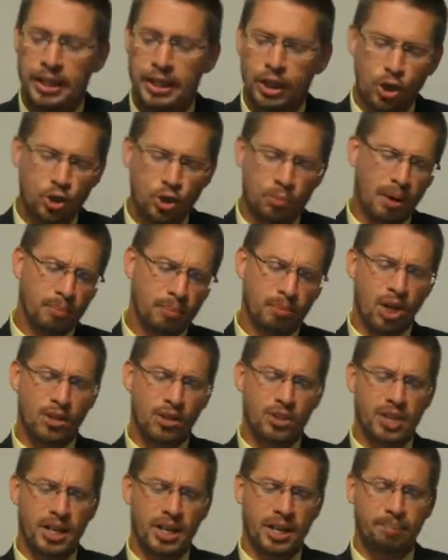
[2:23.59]
Coach
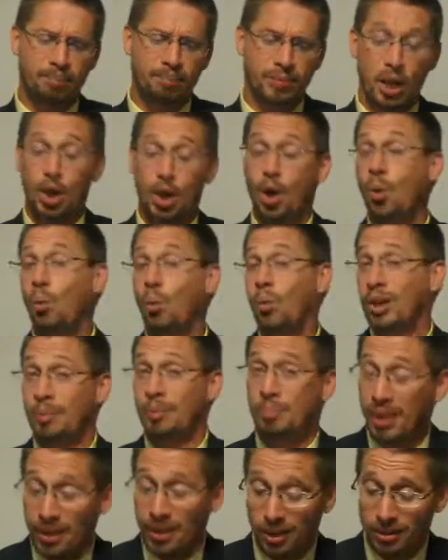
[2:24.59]
Bumgard said, "Well,
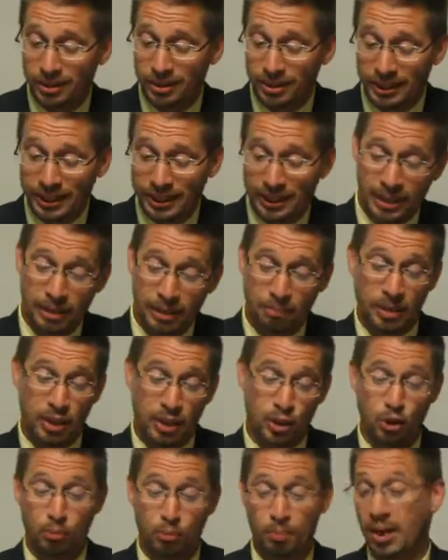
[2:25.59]
apparently it
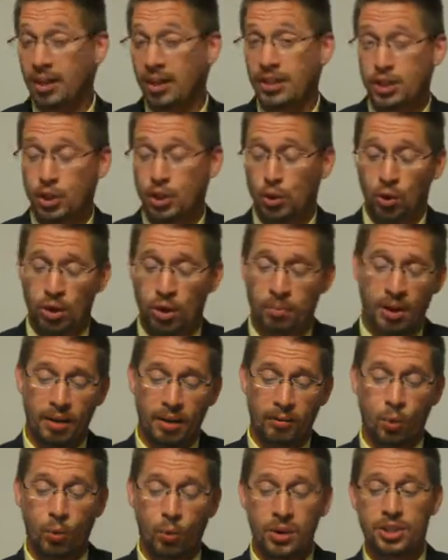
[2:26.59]
means to barely score
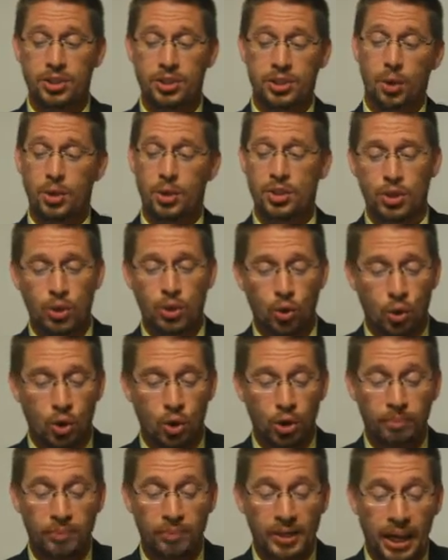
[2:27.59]
above the week's lowest
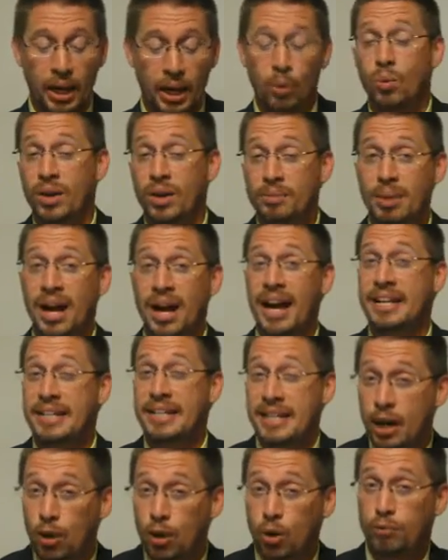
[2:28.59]
score and win by
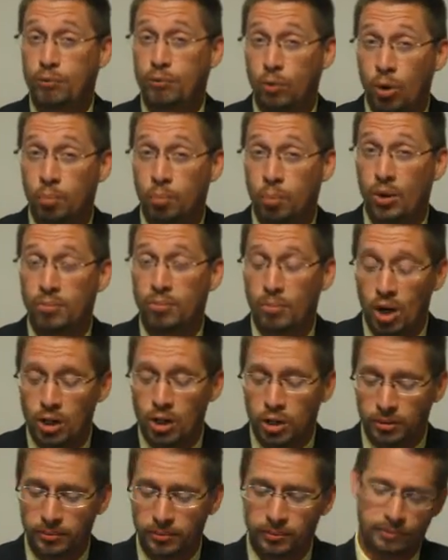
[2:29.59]
a narrow 4-point
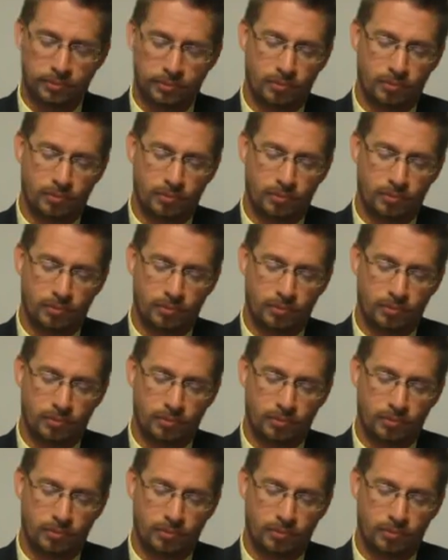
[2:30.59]
margin."